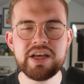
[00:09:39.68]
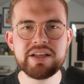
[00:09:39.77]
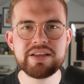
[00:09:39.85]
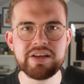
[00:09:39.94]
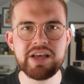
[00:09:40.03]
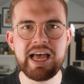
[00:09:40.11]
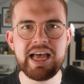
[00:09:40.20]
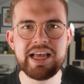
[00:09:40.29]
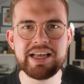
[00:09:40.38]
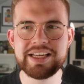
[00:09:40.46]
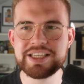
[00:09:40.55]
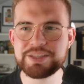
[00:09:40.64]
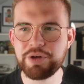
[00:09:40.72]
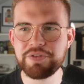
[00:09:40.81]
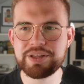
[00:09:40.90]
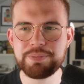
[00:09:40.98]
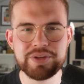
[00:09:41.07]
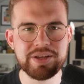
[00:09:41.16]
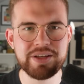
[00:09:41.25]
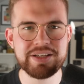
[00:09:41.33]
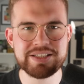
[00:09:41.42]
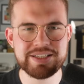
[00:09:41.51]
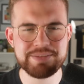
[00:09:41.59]

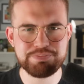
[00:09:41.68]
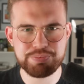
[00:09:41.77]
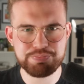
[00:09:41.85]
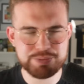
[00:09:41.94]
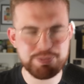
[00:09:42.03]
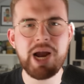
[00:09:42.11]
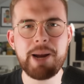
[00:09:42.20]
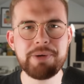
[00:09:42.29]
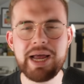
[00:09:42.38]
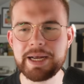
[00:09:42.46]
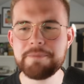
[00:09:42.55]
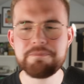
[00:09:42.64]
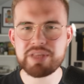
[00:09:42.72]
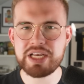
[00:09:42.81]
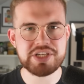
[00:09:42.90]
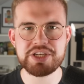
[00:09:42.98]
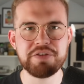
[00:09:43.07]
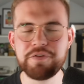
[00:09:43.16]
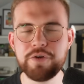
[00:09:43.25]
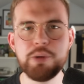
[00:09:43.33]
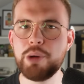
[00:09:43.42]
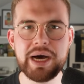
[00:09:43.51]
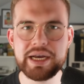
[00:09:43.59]
Sparta Prague." This isn't
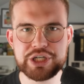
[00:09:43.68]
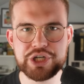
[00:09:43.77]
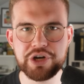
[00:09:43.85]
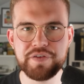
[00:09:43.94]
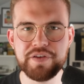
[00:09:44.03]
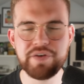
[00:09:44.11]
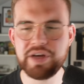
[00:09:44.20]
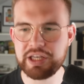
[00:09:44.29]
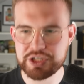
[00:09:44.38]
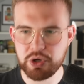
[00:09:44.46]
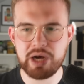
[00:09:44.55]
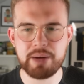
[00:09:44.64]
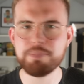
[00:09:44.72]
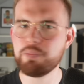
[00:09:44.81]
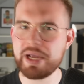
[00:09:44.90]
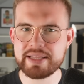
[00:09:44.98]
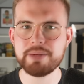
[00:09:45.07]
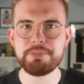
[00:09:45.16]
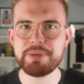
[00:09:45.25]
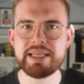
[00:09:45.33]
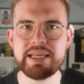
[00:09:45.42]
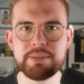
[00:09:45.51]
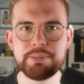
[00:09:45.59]
Football Manager or FIFA. There's not a waiting
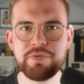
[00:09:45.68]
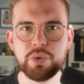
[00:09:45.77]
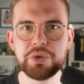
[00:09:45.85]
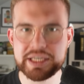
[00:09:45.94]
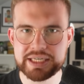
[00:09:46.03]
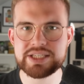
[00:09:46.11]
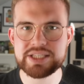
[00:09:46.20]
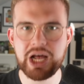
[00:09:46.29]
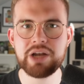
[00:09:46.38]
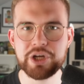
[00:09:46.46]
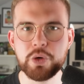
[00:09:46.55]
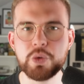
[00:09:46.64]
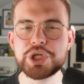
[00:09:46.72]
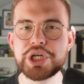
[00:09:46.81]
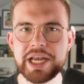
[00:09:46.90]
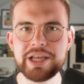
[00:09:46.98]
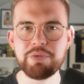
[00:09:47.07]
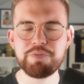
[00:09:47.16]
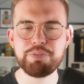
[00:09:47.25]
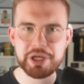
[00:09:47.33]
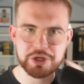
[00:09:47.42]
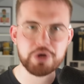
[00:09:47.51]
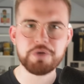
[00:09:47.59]
period before you can start negotiating with
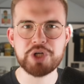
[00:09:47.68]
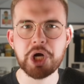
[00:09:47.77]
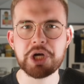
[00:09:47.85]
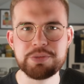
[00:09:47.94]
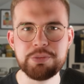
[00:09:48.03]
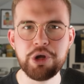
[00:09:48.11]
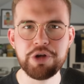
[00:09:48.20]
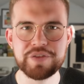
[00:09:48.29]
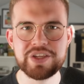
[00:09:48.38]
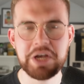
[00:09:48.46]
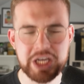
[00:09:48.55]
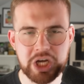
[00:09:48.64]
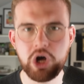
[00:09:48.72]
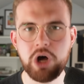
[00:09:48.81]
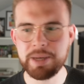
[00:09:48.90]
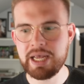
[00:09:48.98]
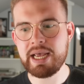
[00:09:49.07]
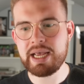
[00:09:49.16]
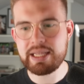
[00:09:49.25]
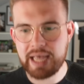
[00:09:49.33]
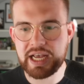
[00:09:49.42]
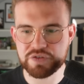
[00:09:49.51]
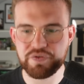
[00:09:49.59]
players who've just moved to a club.
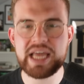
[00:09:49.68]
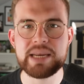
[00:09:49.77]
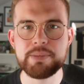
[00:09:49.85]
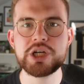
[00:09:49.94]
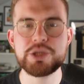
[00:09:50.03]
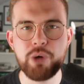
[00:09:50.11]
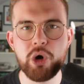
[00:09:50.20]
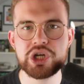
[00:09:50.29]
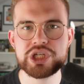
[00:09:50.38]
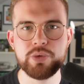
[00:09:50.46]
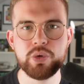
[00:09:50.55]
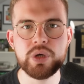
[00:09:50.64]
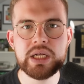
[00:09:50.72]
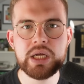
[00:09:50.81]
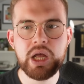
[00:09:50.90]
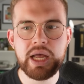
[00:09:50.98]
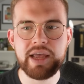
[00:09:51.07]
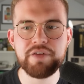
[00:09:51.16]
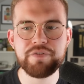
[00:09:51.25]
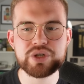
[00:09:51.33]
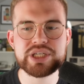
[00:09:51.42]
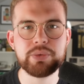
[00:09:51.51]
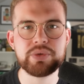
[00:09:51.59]
It's very much possible for
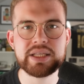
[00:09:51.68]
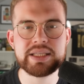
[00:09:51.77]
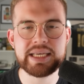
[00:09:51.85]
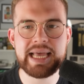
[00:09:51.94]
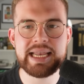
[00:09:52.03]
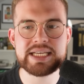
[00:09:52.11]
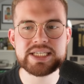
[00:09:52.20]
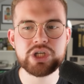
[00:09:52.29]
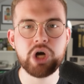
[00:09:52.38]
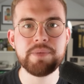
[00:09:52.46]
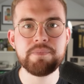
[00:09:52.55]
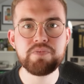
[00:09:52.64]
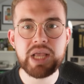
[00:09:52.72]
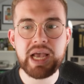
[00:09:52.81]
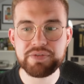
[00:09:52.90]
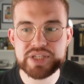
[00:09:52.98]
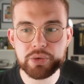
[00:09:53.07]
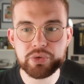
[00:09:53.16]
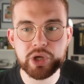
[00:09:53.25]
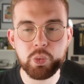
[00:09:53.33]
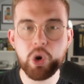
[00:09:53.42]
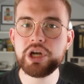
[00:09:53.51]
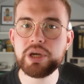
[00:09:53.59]
Celtic to get this done. If Celtic
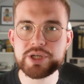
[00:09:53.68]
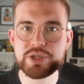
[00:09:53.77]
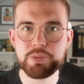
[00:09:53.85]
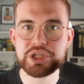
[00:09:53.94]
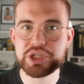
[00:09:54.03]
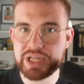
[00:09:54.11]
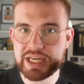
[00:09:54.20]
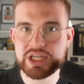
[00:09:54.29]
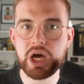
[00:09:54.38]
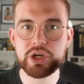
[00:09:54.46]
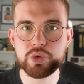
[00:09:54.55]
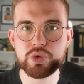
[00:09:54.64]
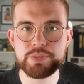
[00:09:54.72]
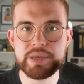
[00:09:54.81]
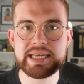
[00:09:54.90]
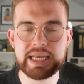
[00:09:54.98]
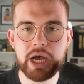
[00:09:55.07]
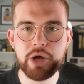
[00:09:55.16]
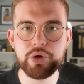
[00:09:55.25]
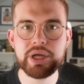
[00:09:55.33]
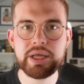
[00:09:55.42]
want him as much as this article's making out,